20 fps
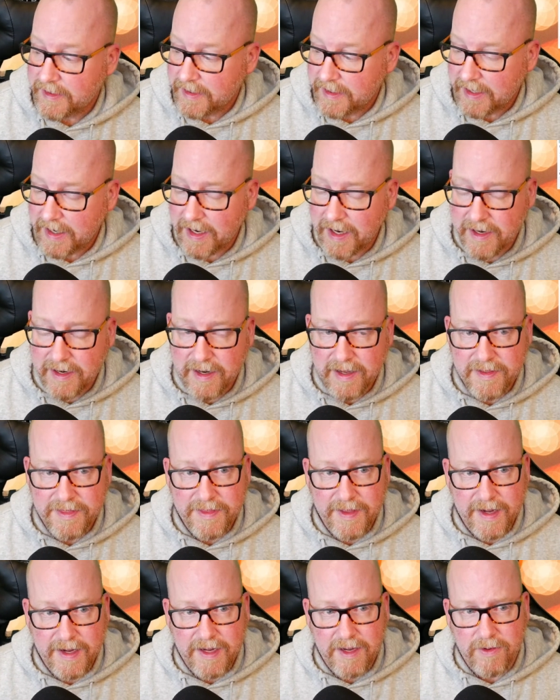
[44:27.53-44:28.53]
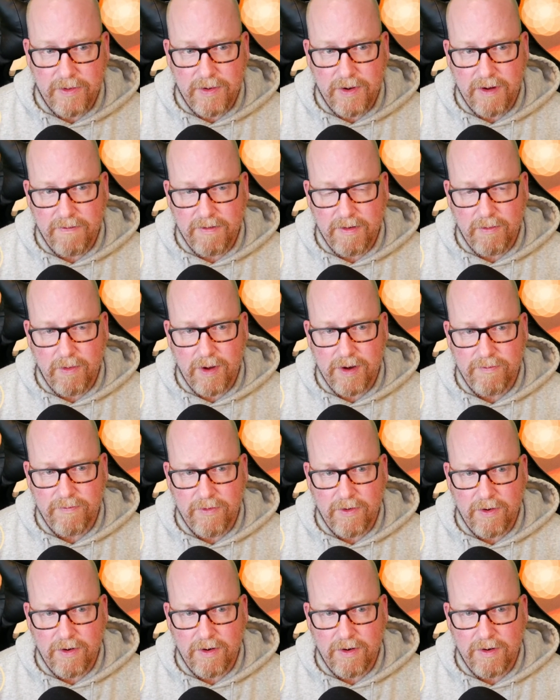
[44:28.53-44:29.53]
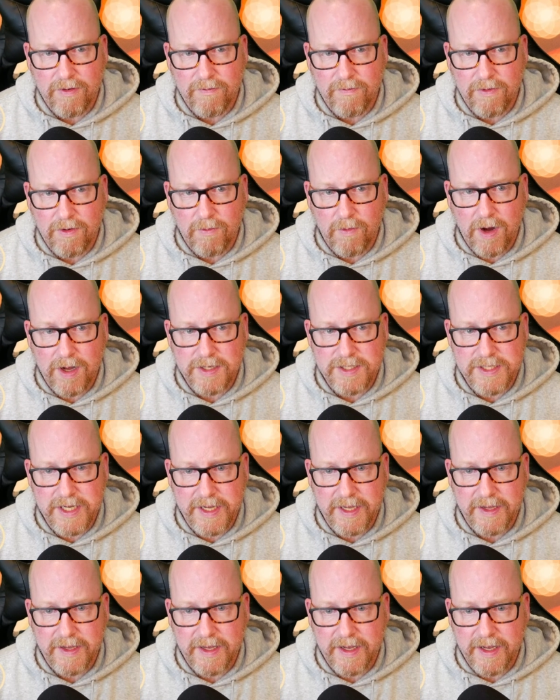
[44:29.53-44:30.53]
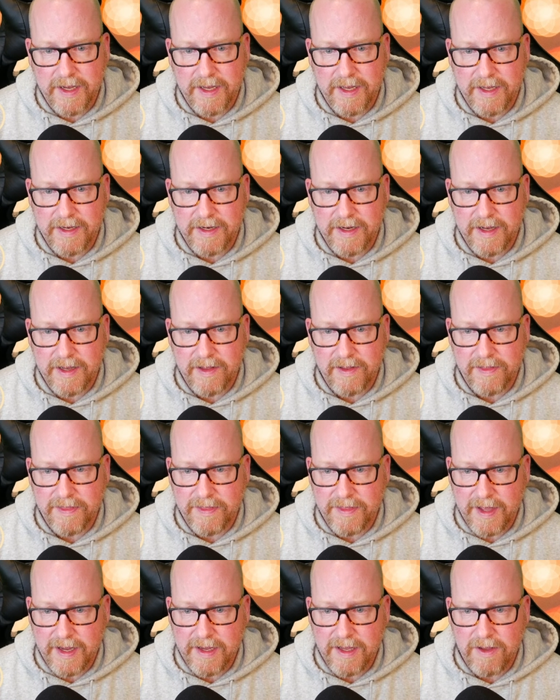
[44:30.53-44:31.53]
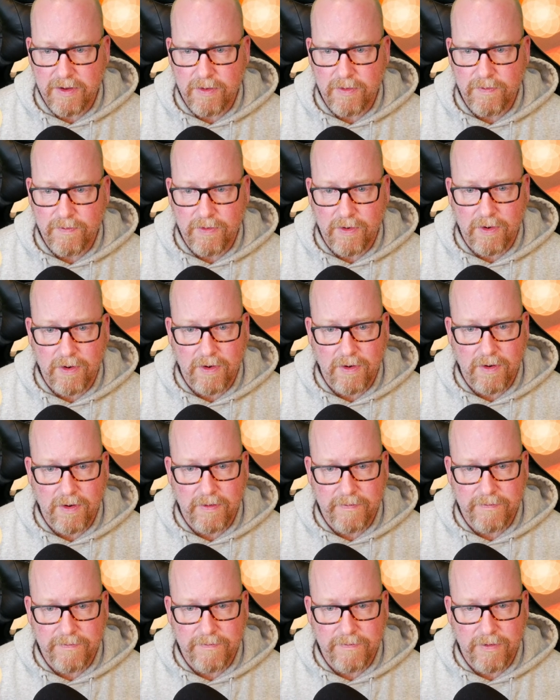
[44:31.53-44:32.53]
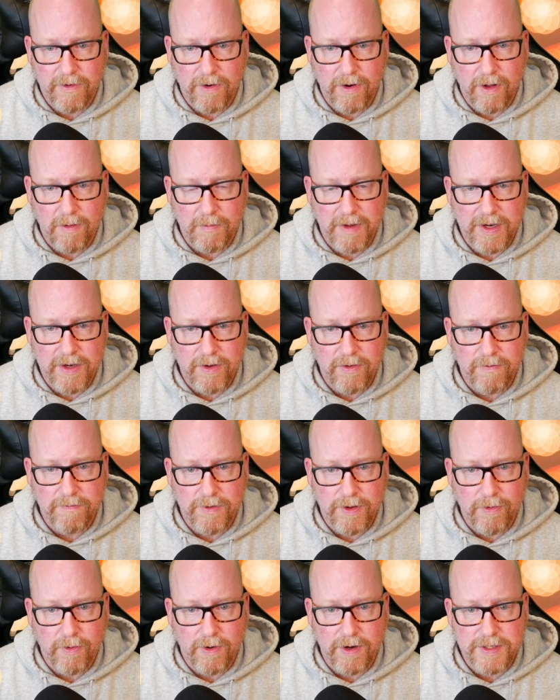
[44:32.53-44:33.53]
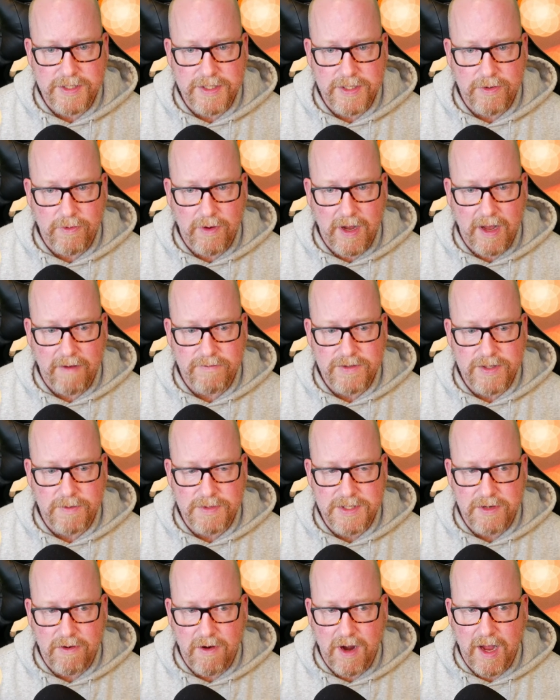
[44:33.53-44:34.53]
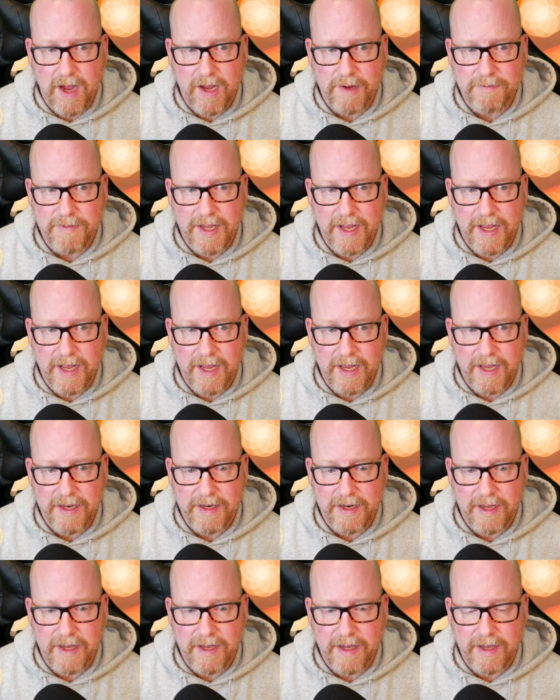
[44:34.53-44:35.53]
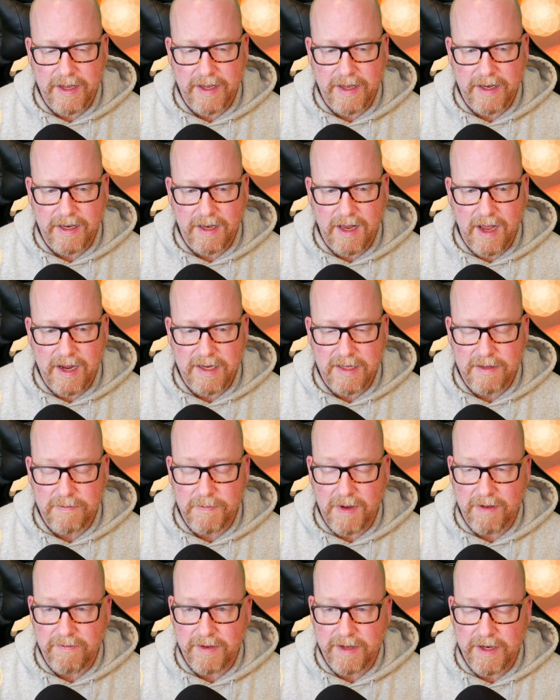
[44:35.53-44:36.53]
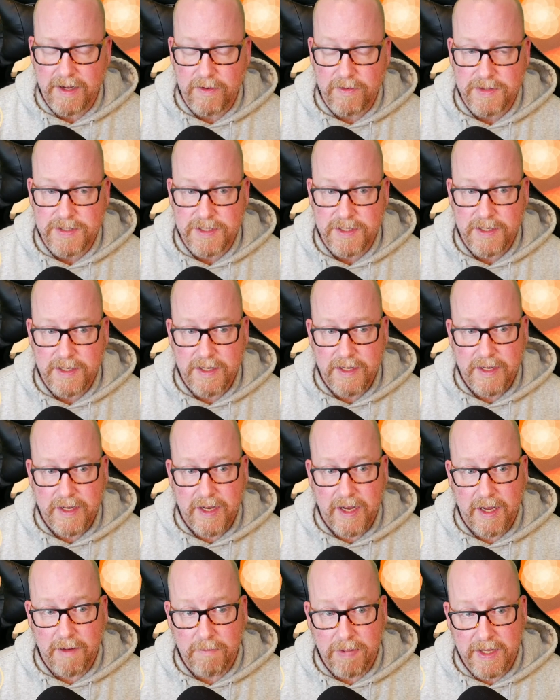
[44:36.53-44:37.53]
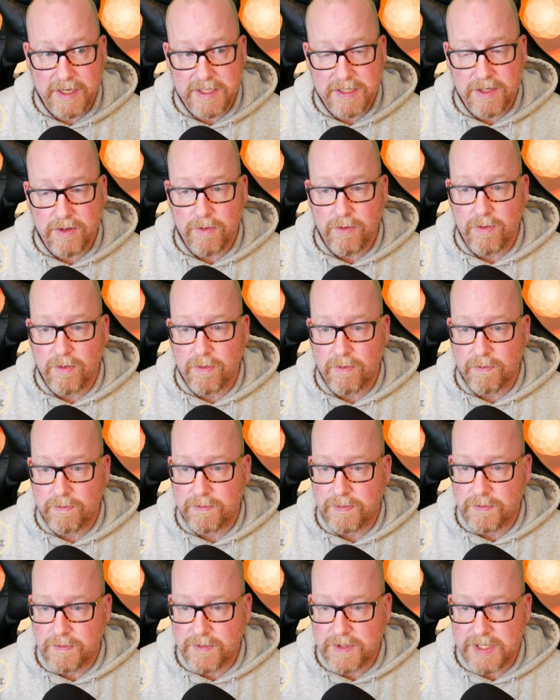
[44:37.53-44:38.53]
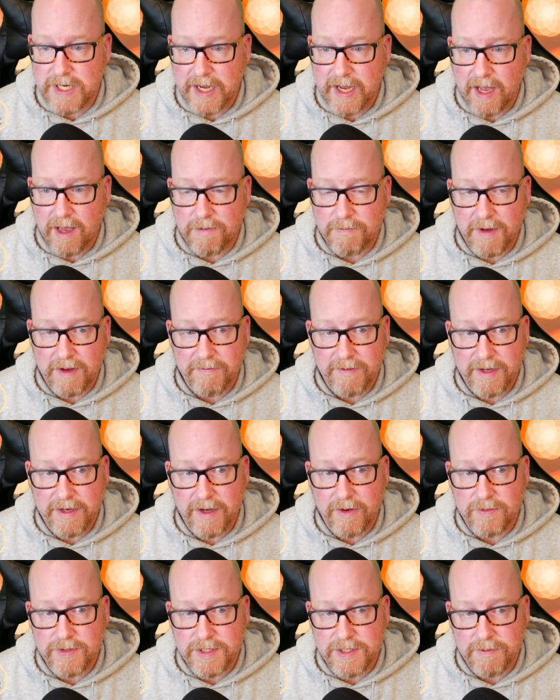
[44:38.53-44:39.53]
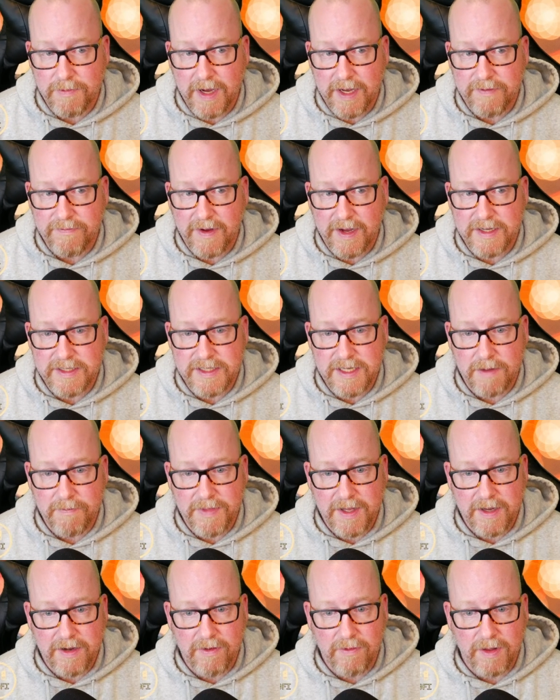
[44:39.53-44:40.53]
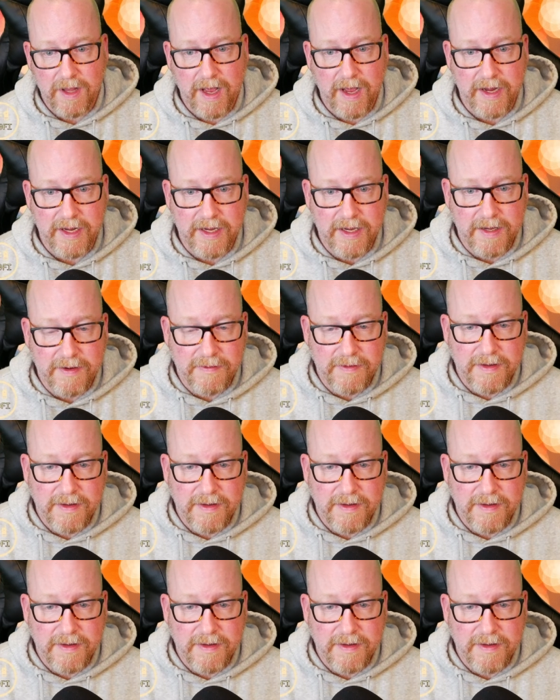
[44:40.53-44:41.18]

And thank you to everyone for watching. And thank you for all my new viewers who have subscribed and liked my videos. And please do check out my videos. You might find something you like.